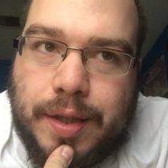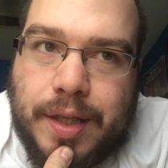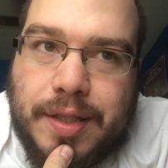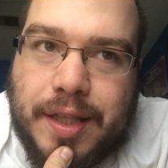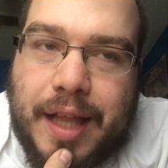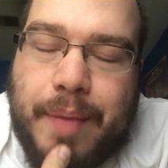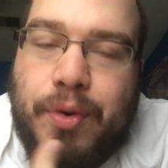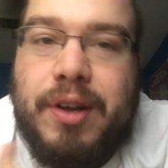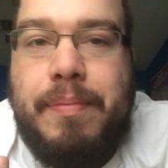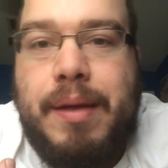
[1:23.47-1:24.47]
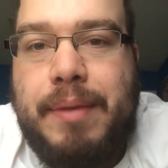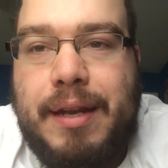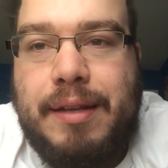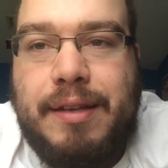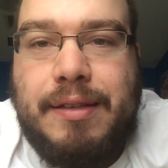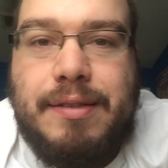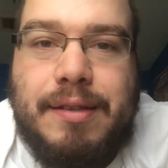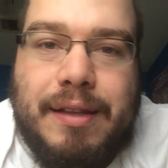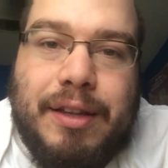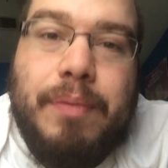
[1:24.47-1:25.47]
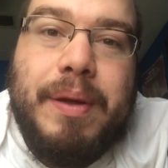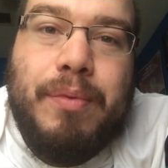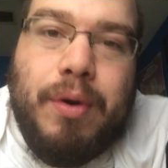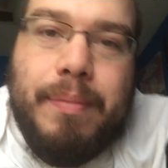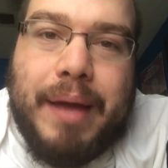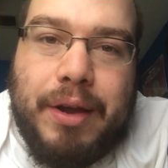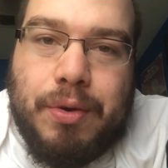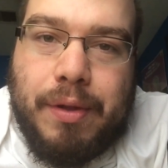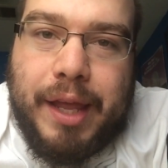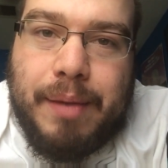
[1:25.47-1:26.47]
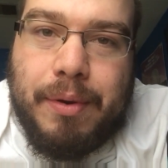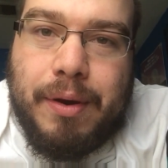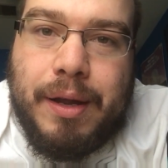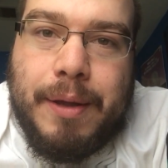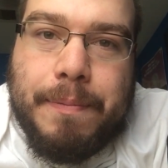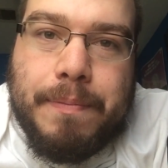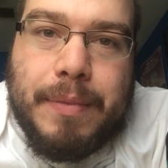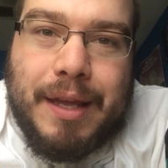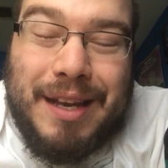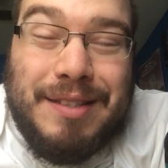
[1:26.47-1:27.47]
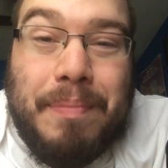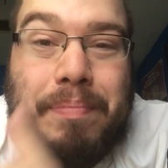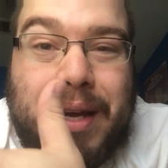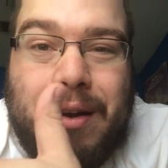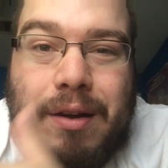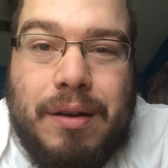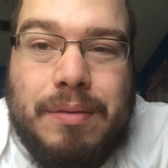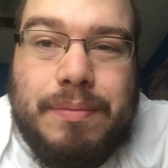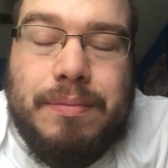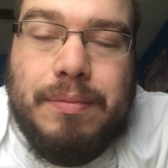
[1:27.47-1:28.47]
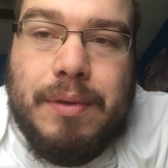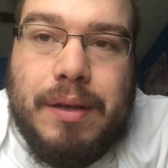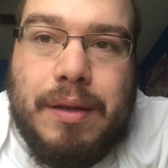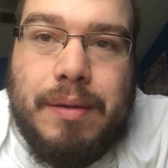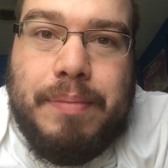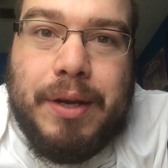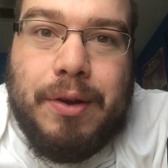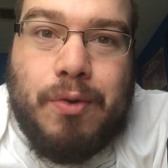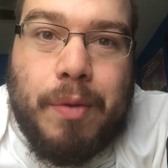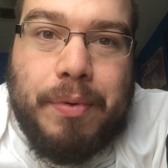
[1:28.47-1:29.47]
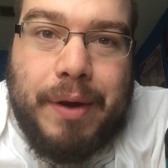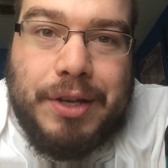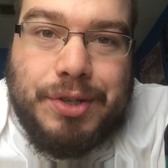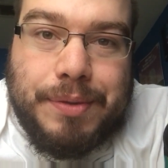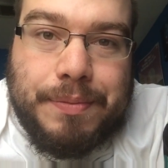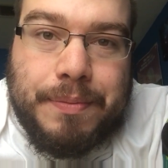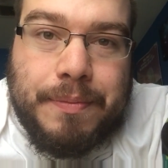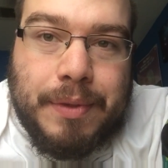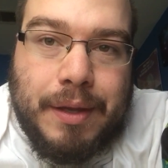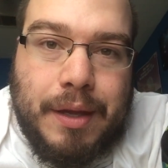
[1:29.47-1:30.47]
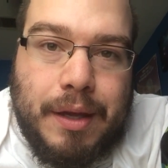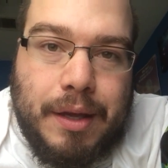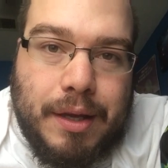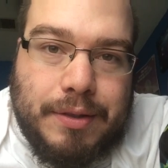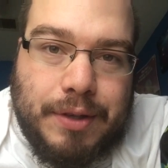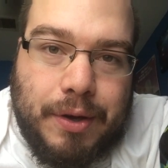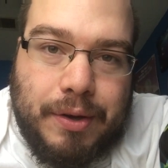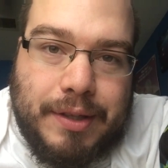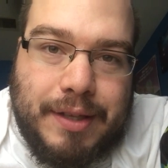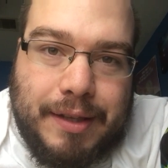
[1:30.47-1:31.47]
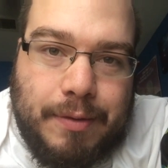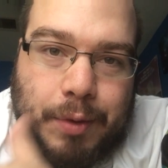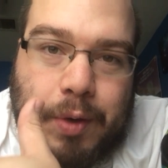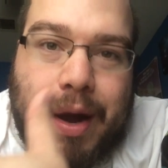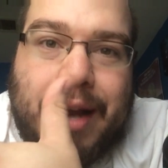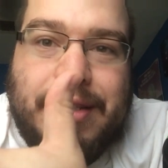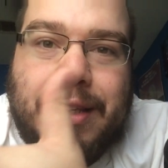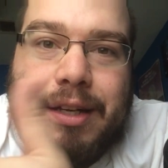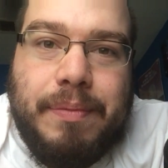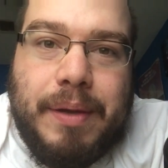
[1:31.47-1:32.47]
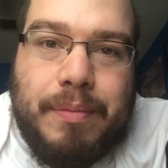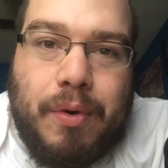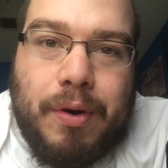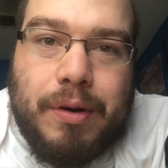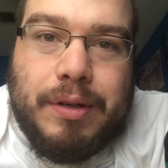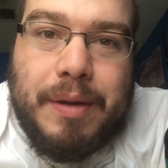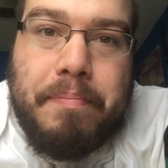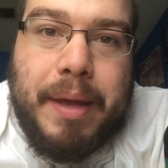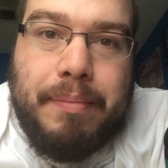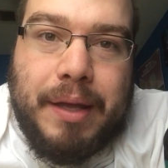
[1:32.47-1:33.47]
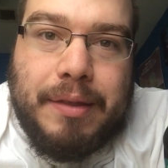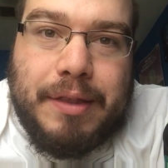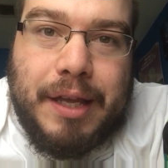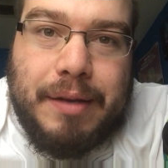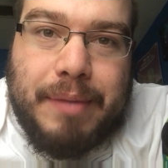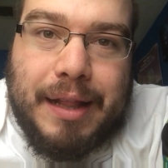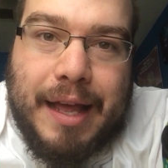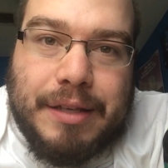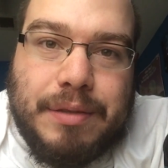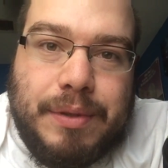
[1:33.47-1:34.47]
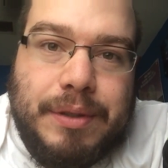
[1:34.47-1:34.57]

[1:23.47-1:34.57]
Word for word: it's a lot more commitment and a little bit more manual labor, and it's a bigger bigger corporation. So it, it requires a little bit more commitment than my last